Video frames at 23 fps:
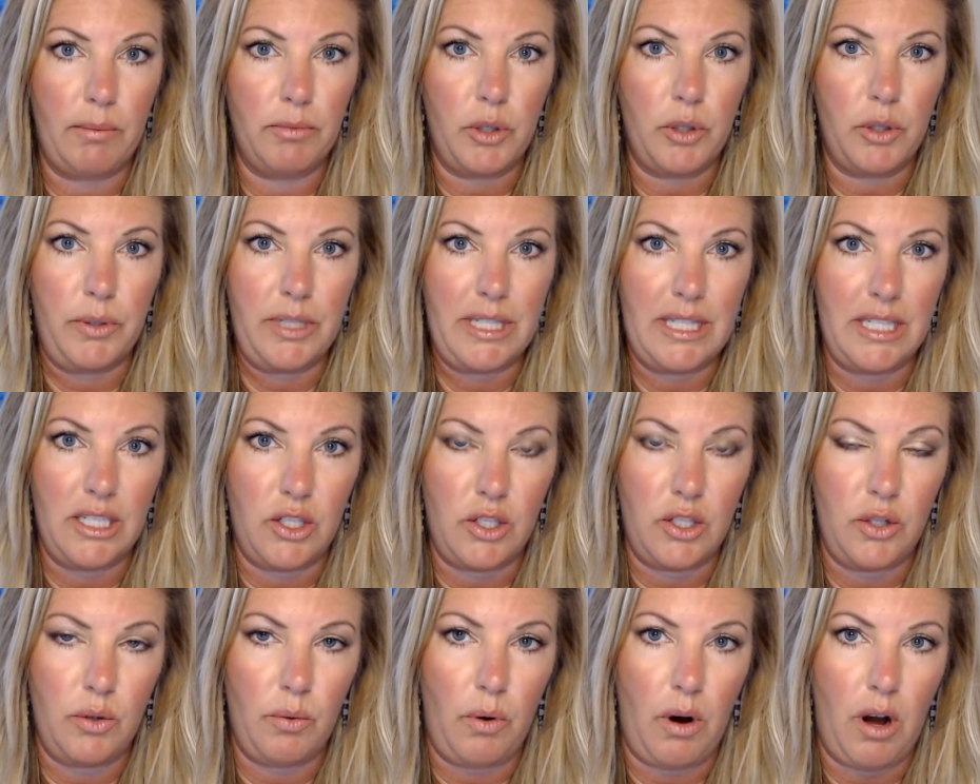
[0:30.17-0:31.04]
assist
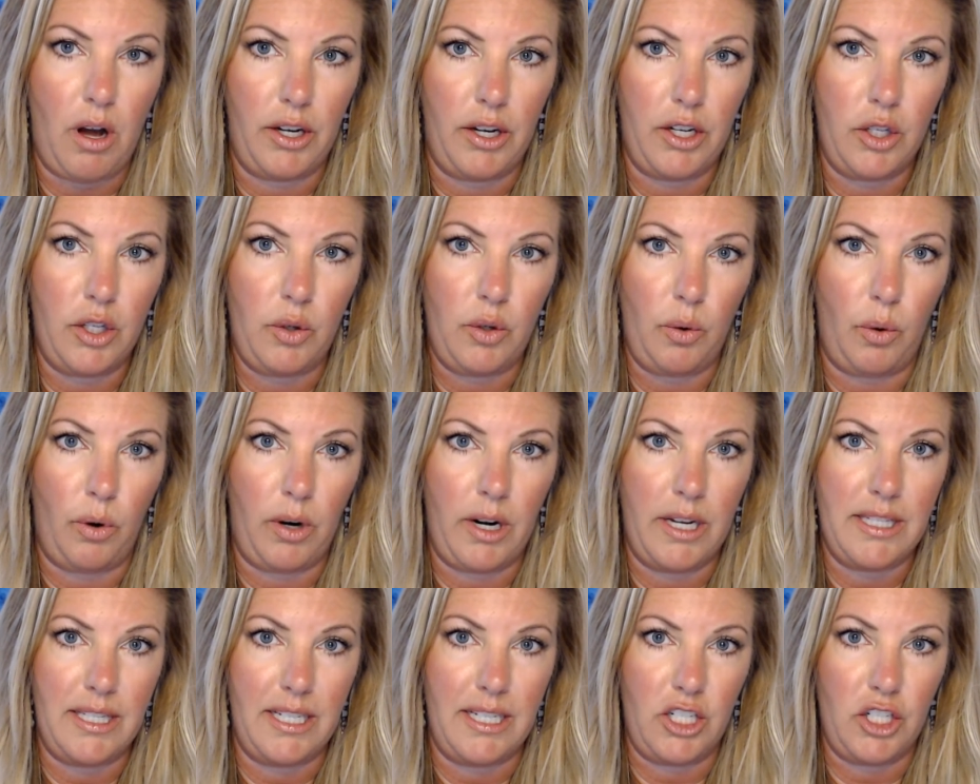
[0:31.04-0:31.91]
you on your
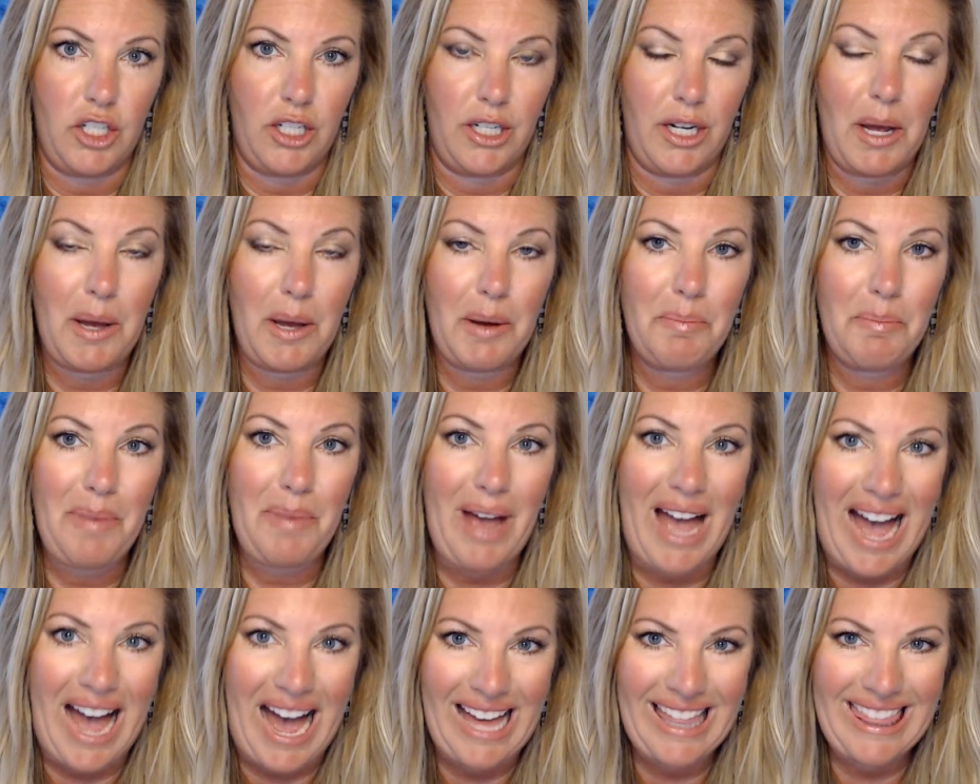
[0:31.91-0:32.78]
ascension
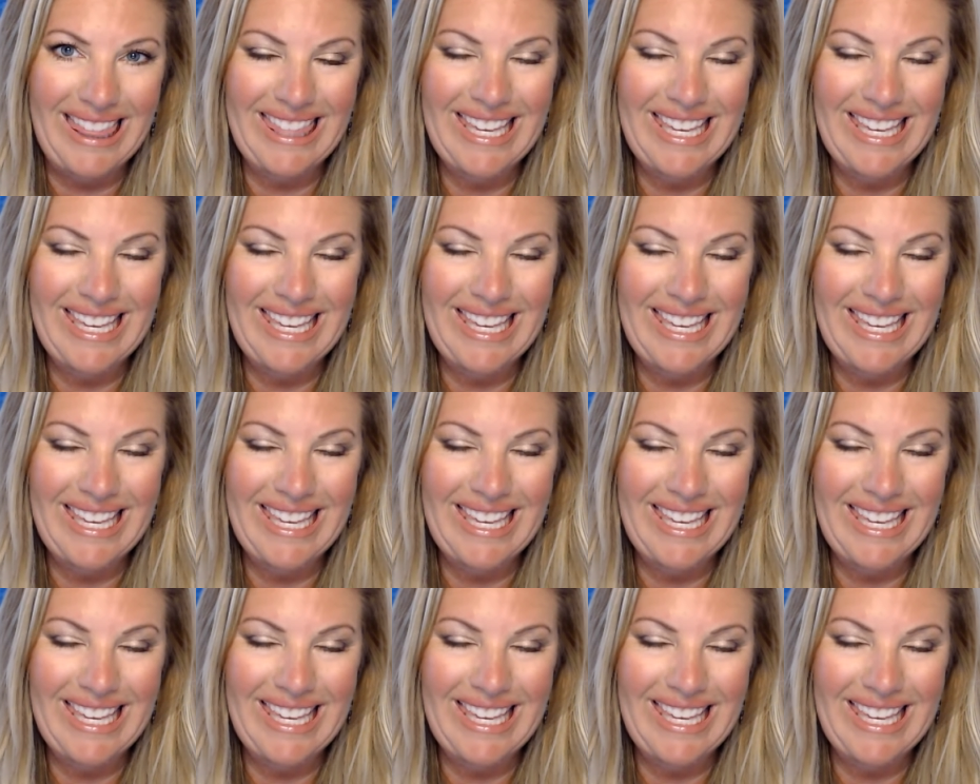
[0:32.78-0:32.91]
path.